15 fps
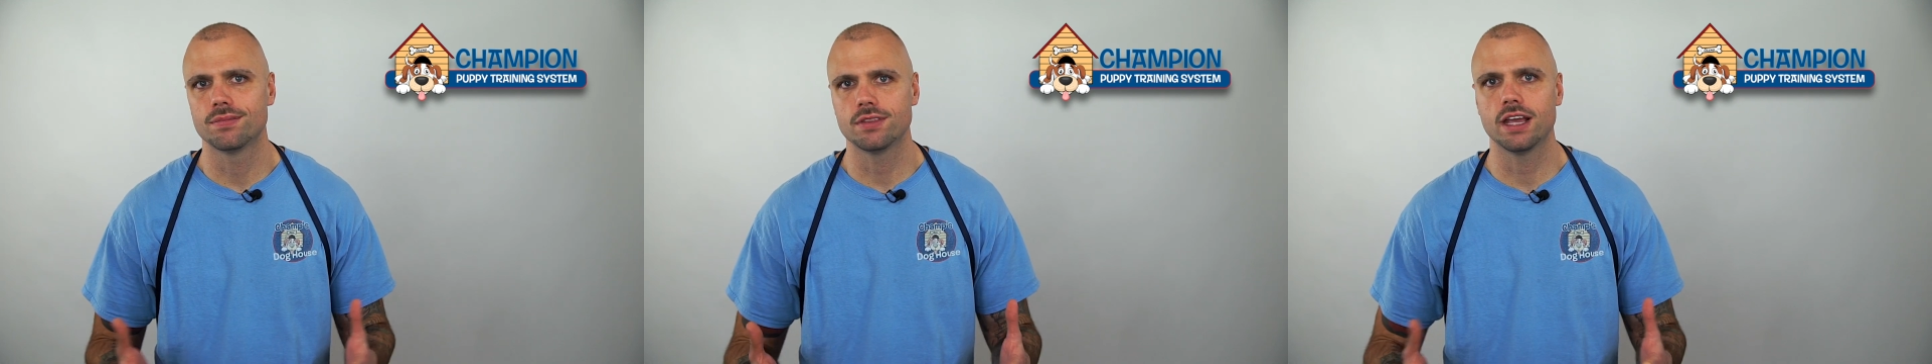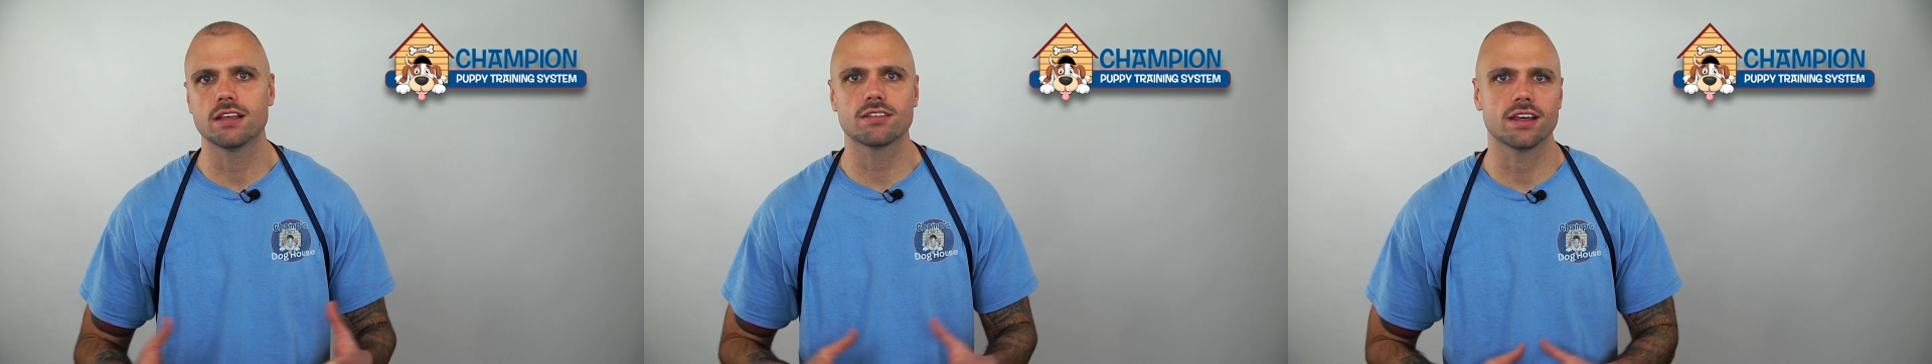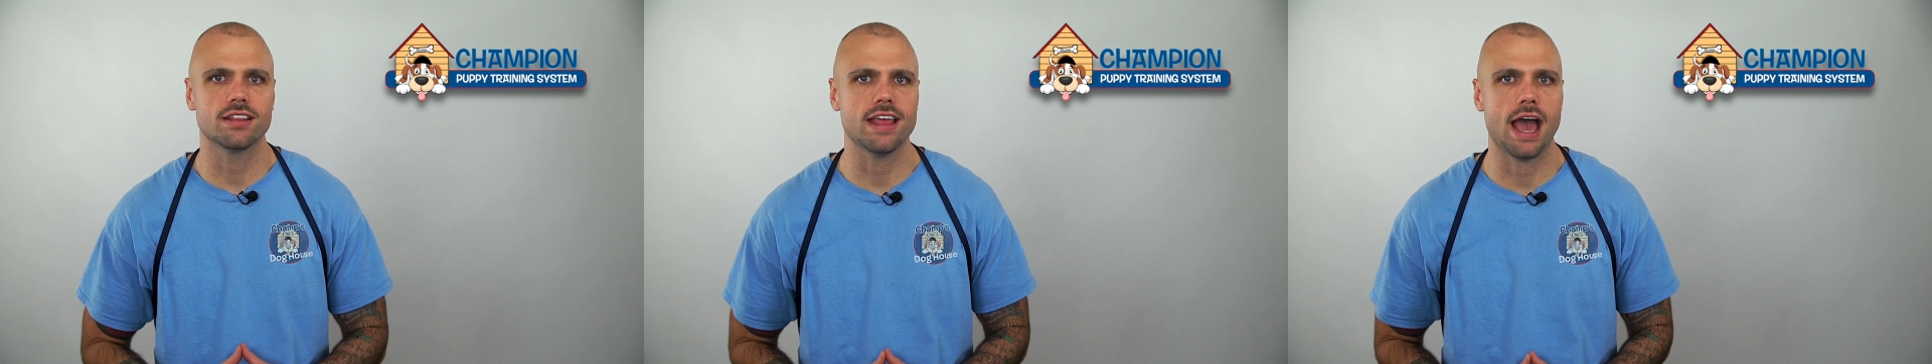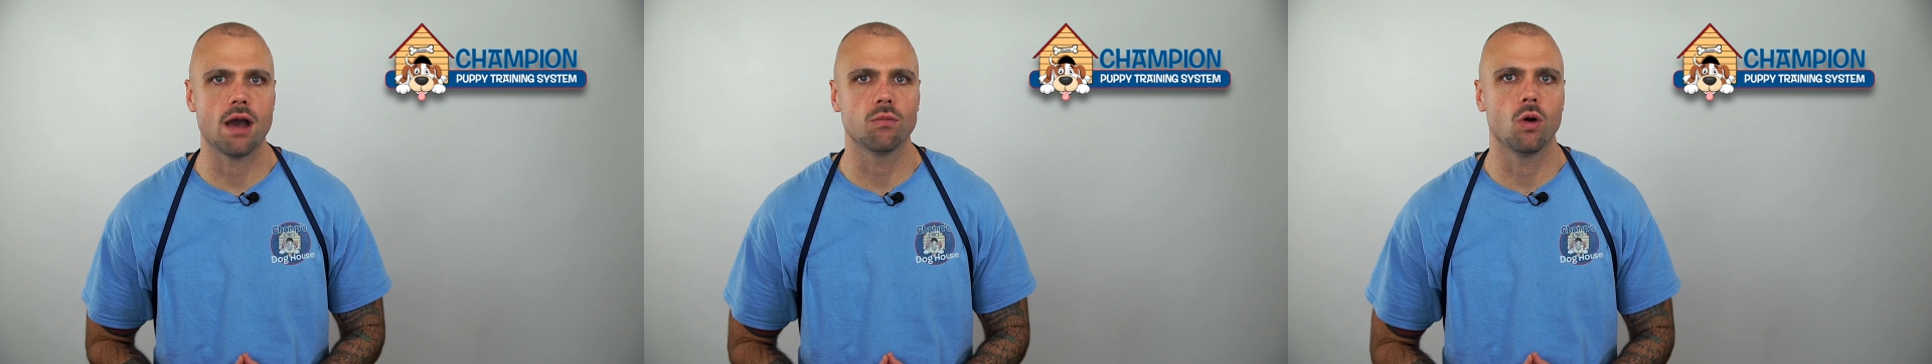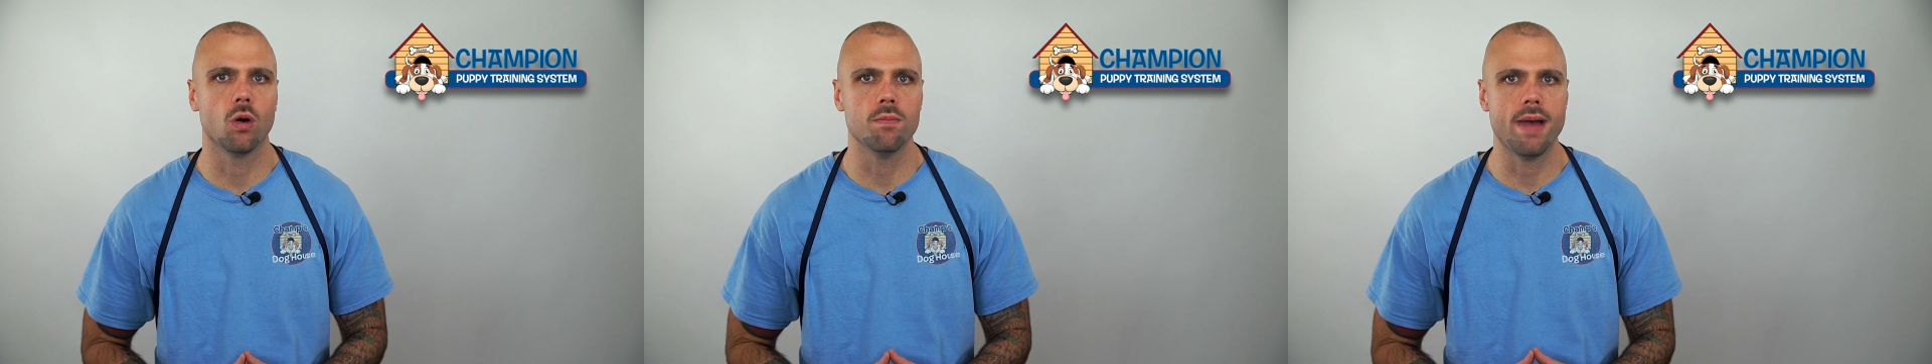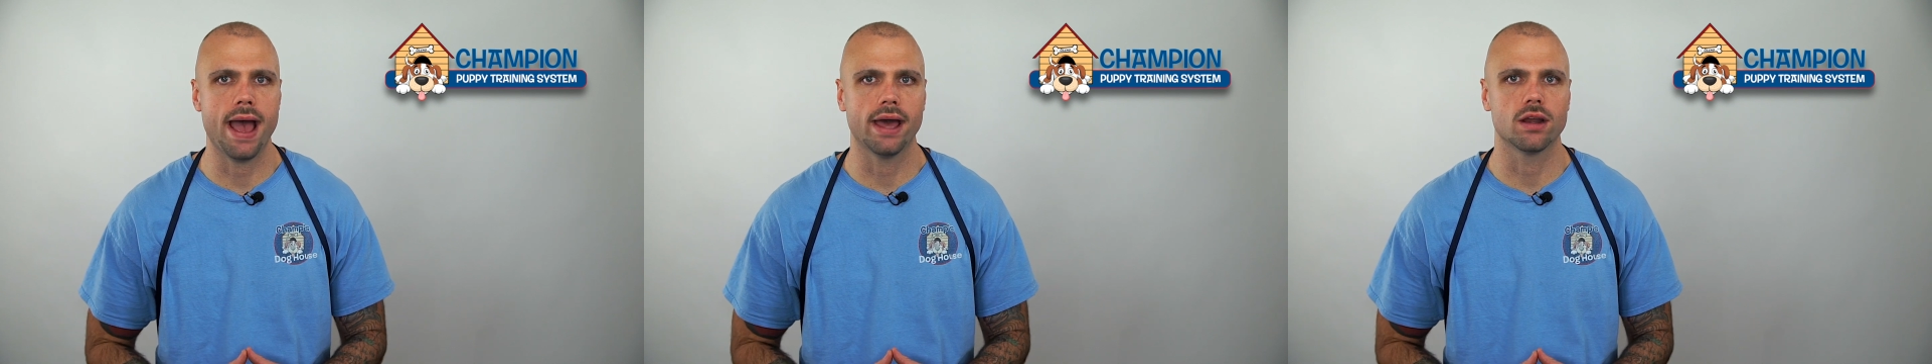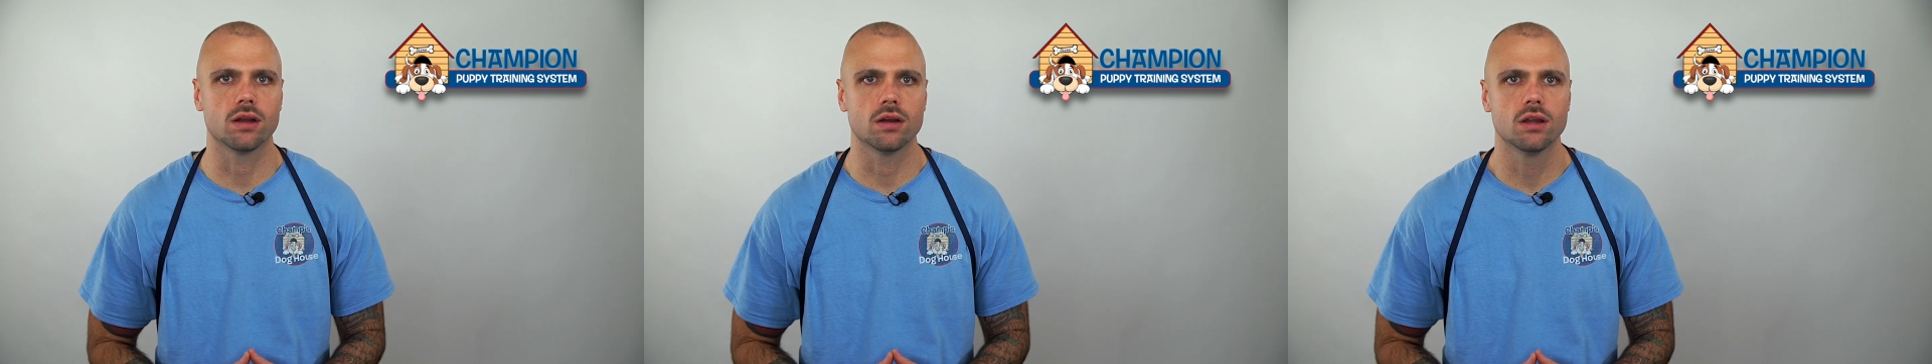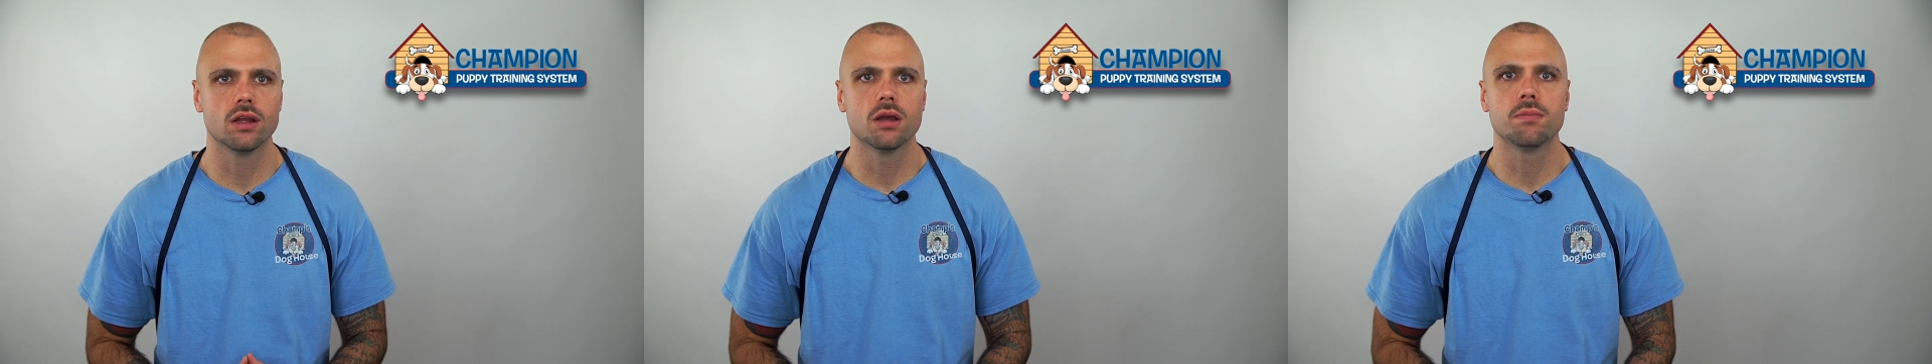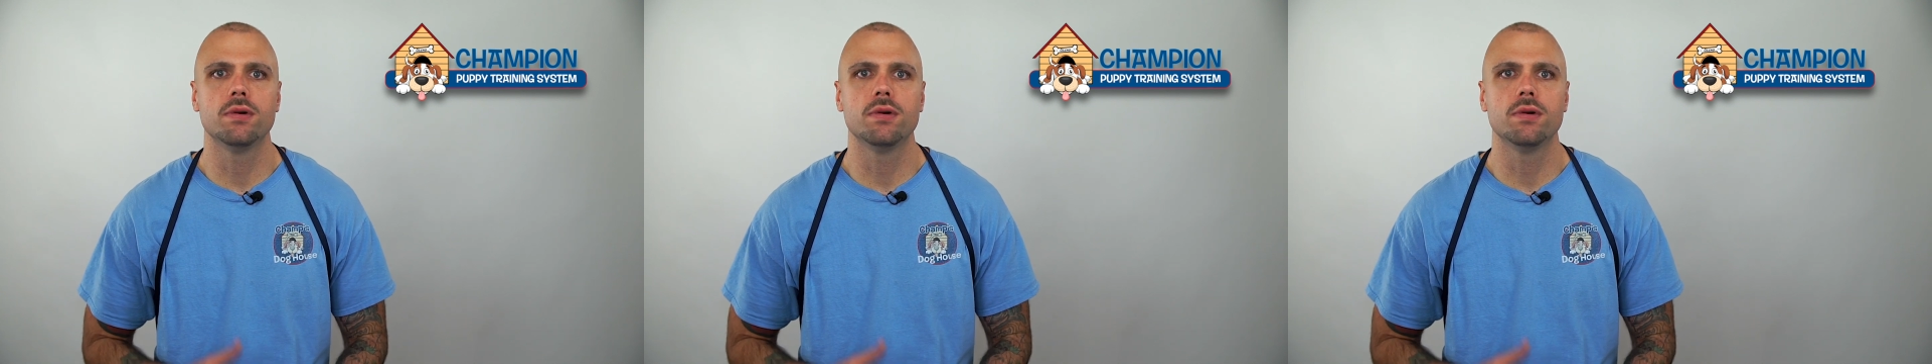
things like that won't matter,